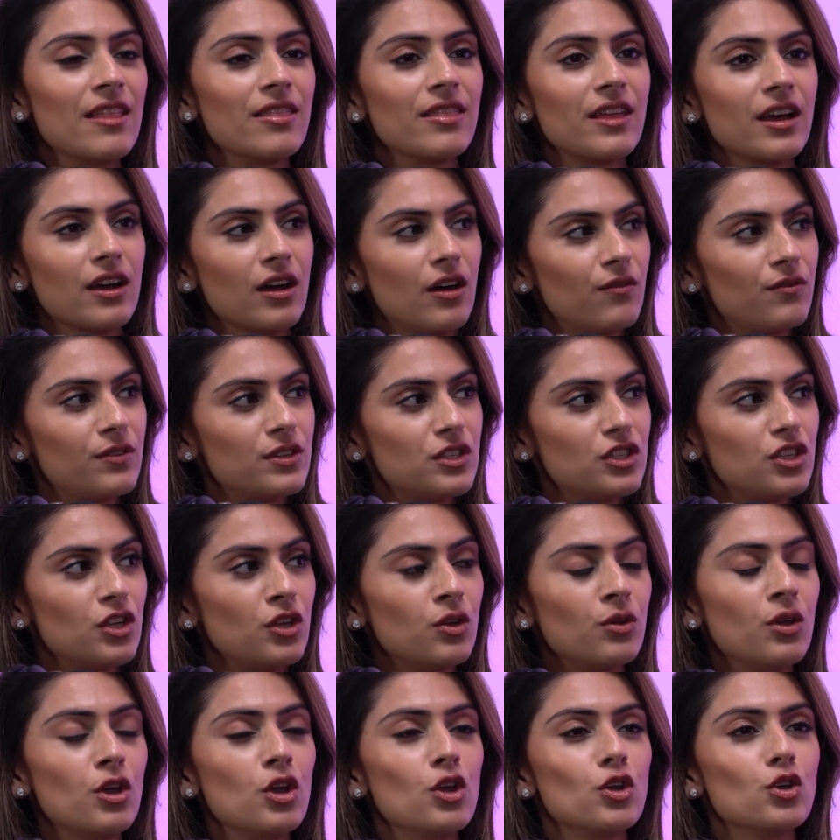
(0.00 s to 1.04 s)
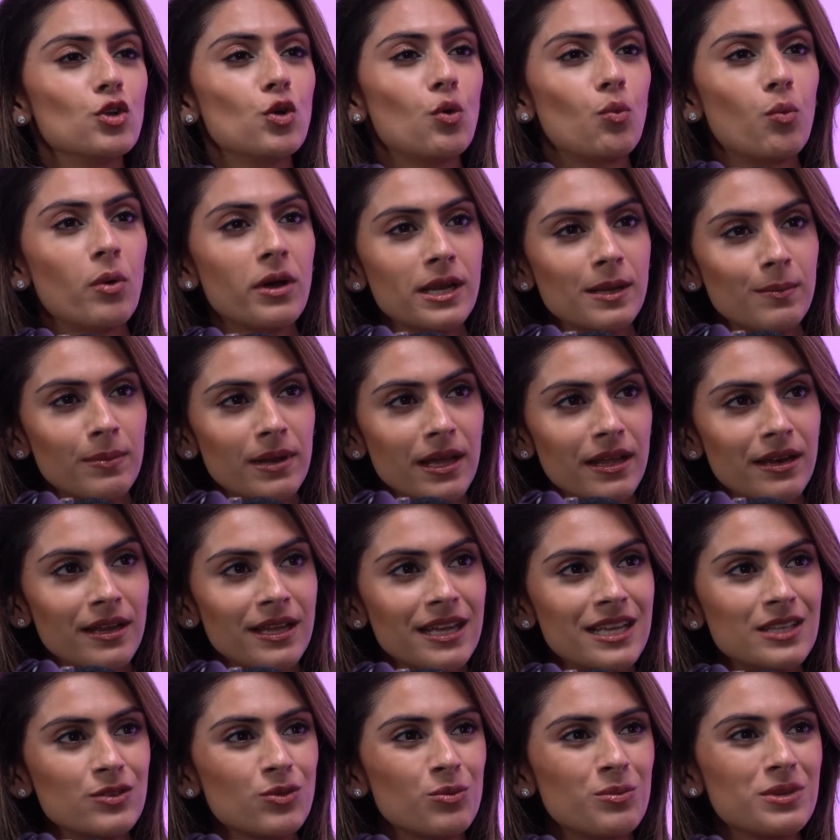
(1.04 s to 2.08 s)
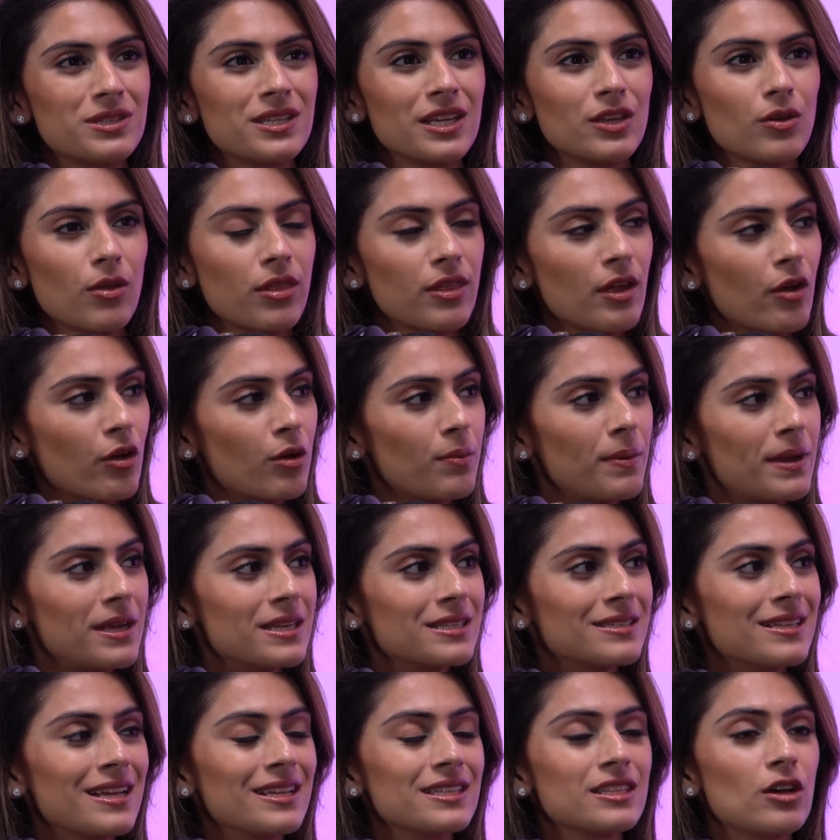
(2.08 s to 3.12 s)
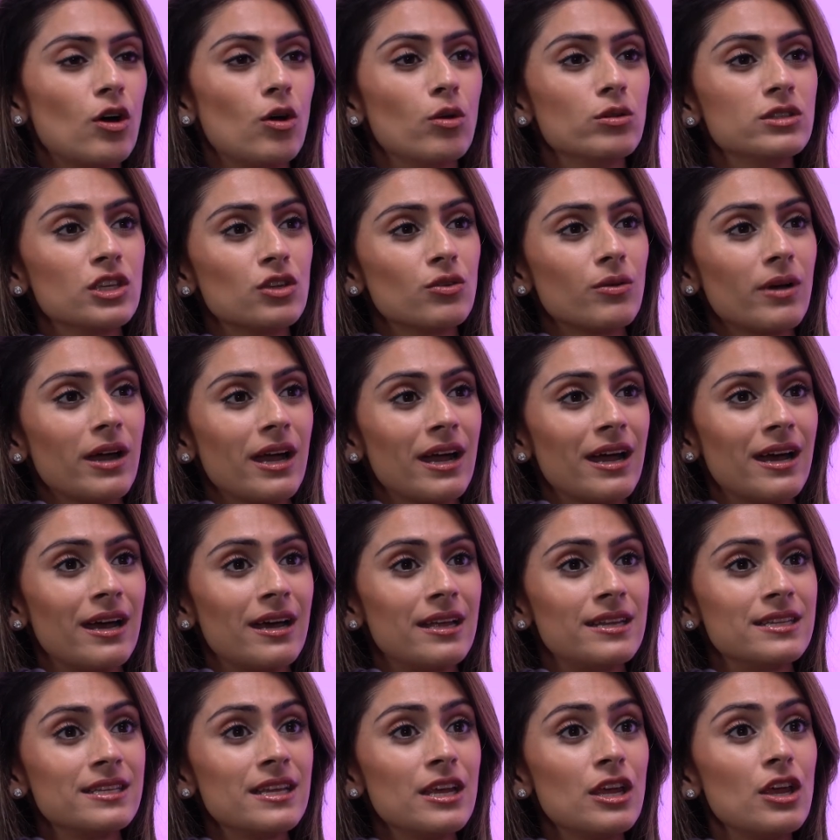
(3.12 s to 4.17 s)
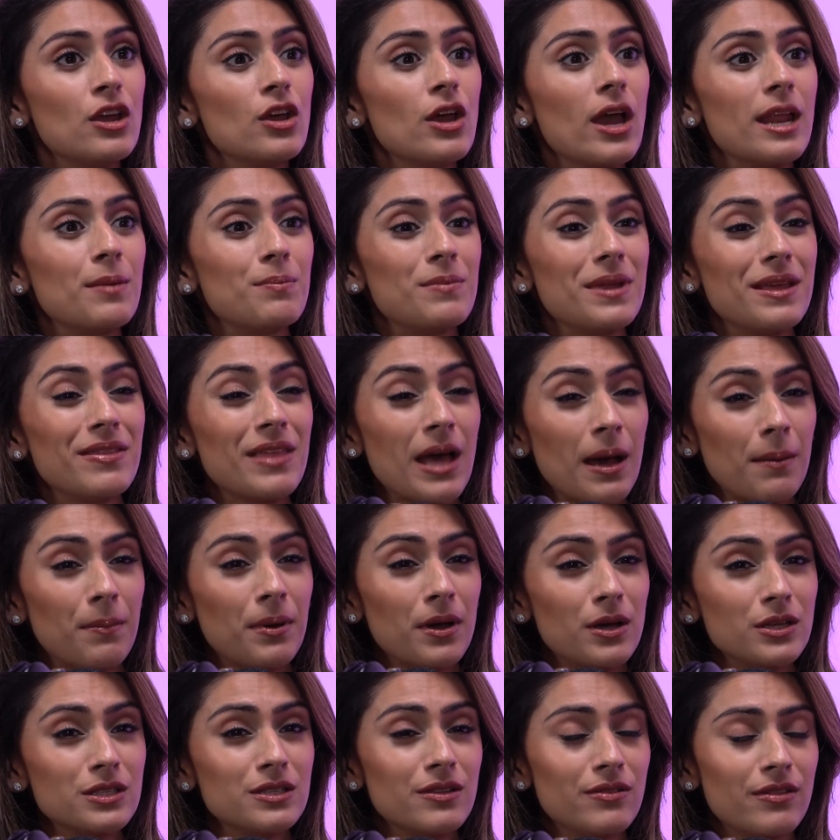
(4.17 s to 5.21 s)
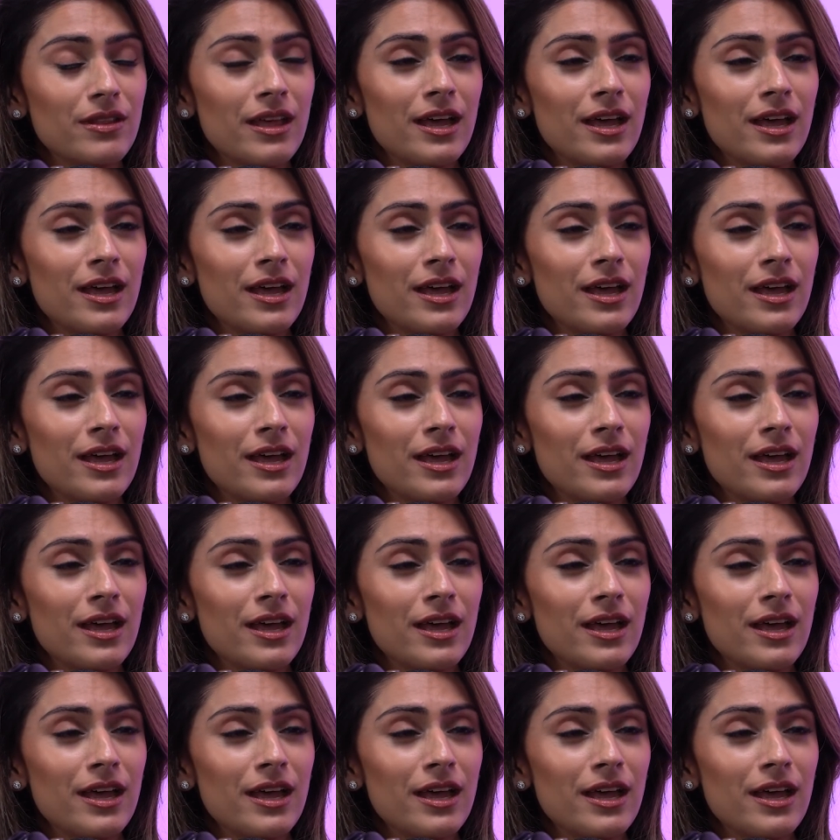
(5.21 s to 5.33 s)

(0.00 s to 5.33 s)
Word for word: that comforts you. Your wedding planner is almost like your therapist that's holding your hand. And that person